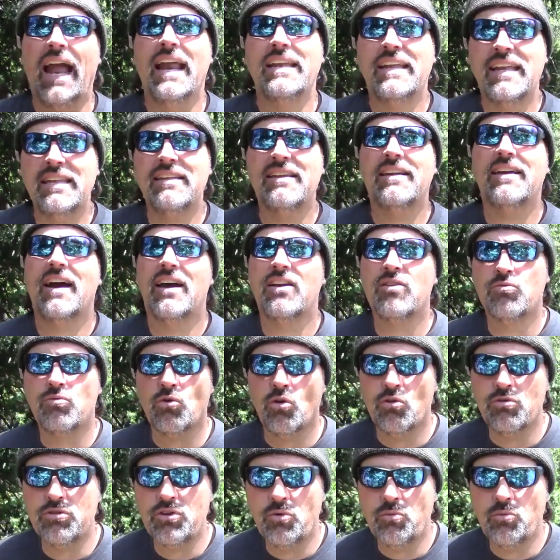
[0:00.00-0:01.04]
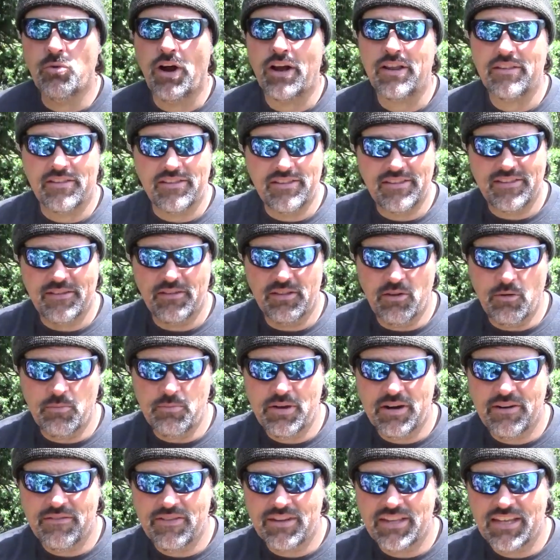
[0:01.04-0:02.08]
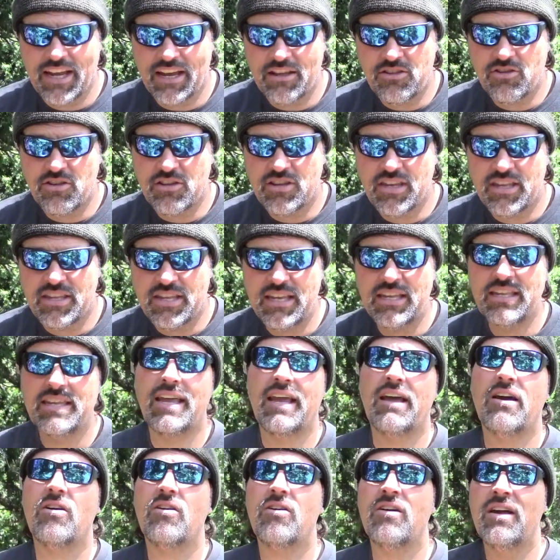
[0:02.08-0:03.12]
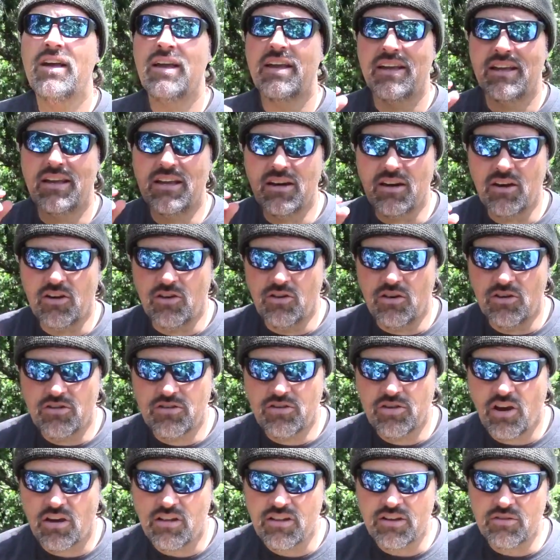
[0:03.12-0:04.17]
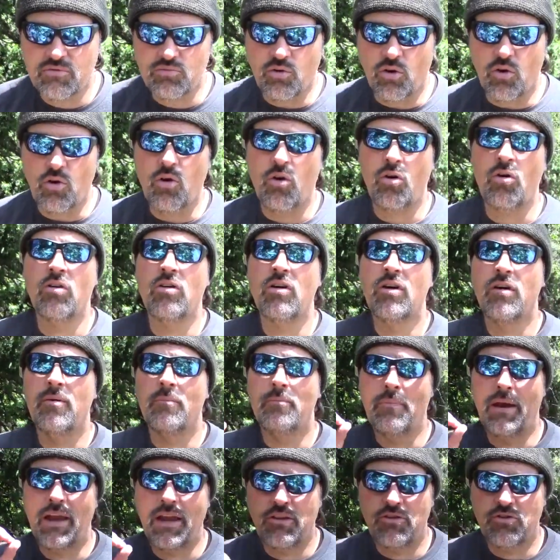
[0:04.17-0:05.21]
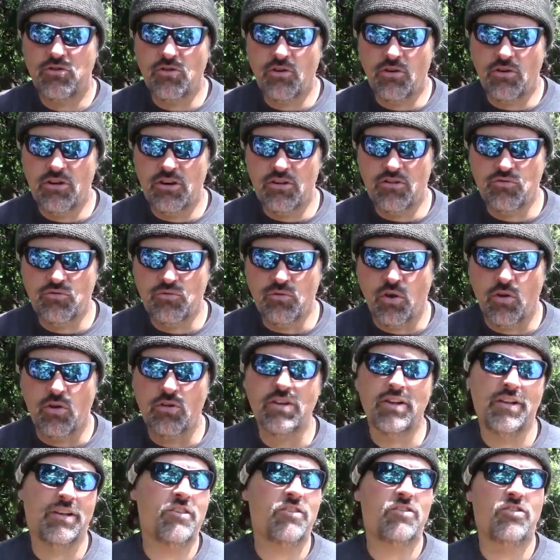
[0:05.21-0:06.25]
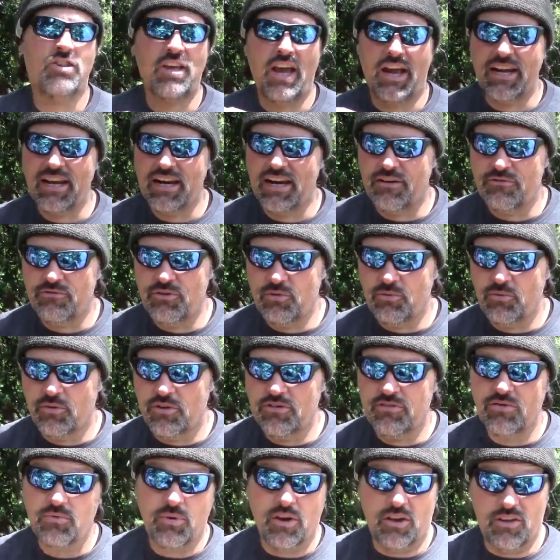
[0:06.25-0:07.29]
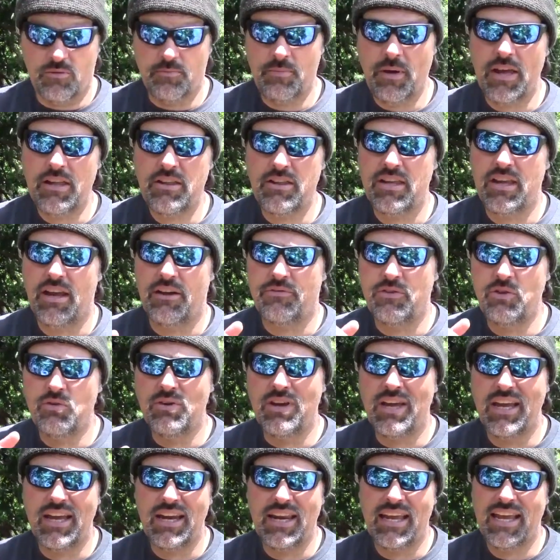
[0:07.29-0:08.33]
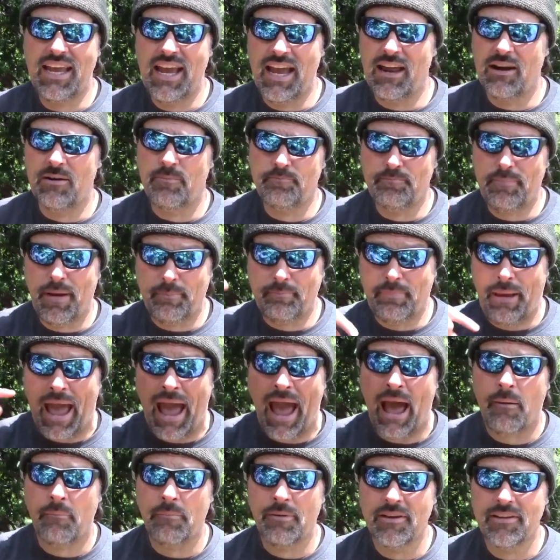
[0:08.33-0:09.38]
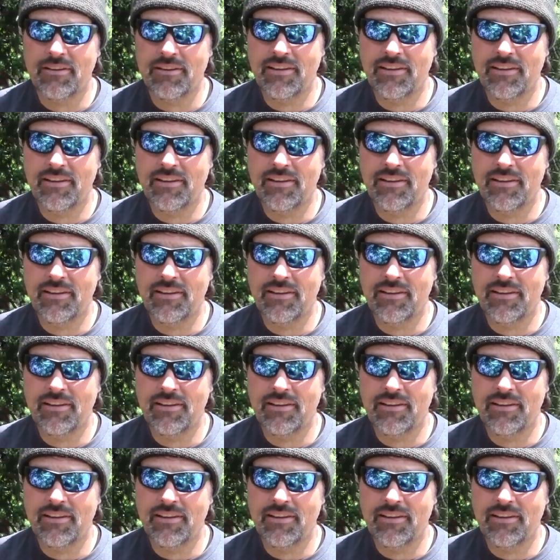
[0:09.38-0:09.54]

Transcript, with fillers: and get the kind of roll you want. Just a little bit of attention to detail, get a good solid roll, make sure it's rolling, check it every once in a while, especially if you get hit, pap, pap,